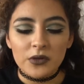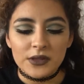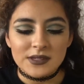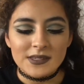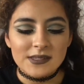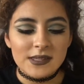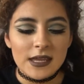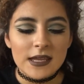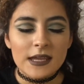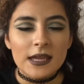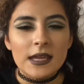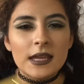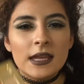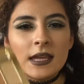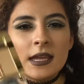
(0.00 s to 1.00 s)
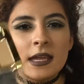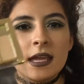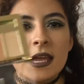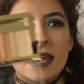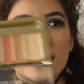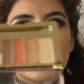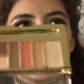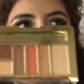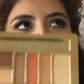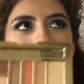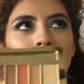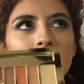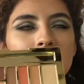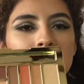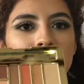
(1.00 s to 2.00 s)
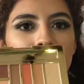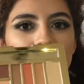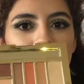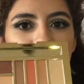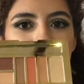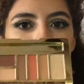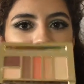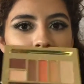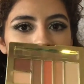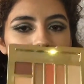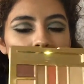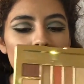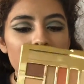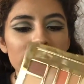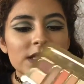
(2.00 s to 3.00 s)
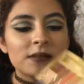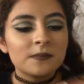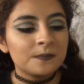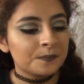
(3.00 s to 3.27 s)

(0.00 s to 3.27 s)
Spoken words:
This is like $9.99, I think, $10.